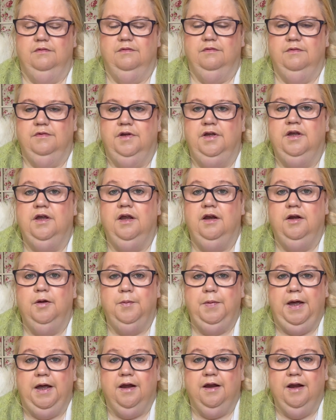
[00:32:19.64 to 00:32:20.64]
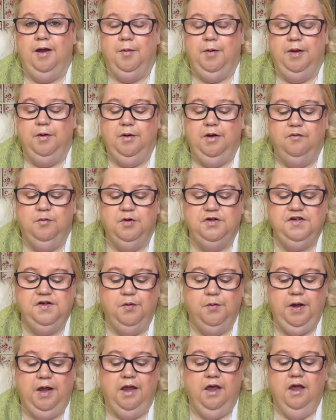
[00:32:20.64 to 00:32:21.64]
you can look back now by the way I've put it
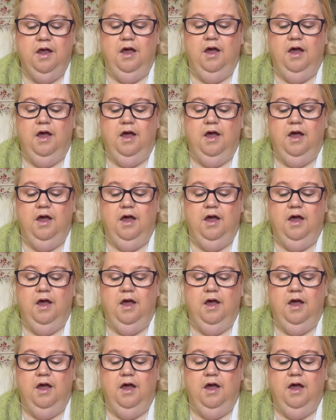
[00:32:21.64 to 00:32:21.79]
away.